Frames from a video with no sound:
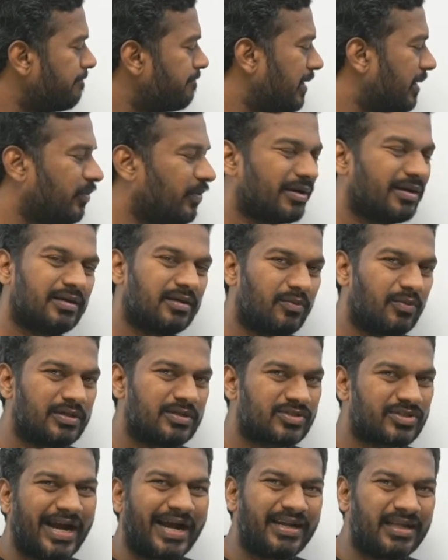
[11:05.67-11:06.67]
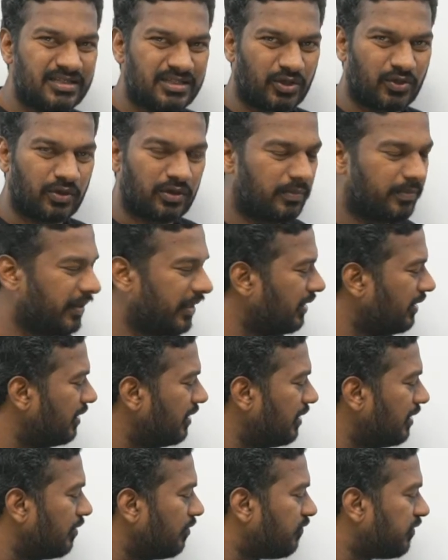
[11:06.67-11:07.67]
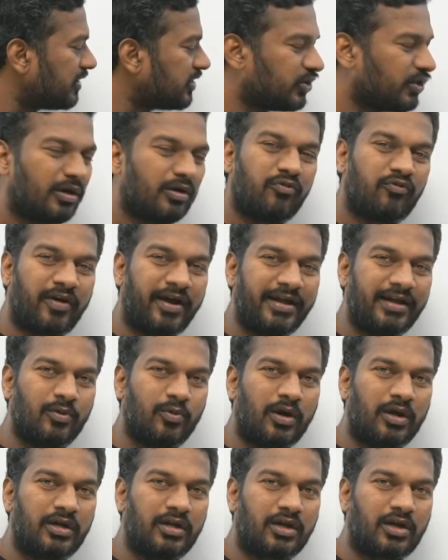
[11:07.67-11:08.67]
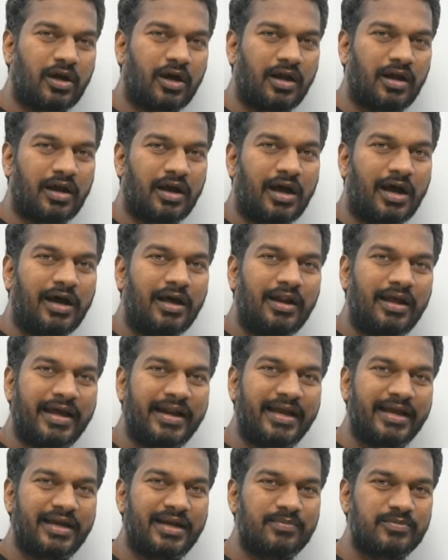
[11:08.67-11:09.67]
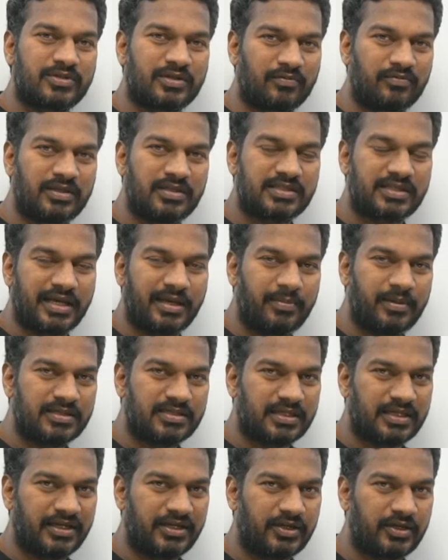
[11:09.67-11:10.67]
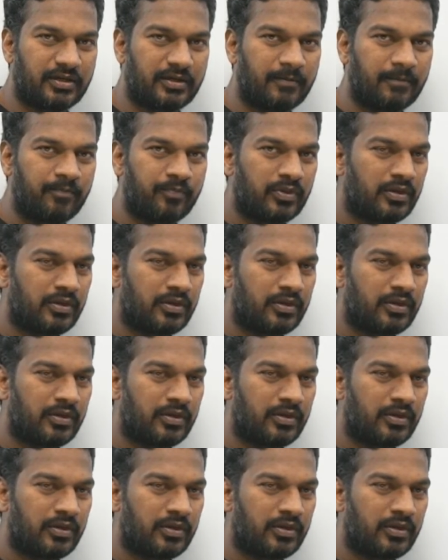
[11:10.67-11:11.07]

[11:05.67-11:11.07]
Maybe one strategy could be, first you would find what they call all anagrams of this ABC here.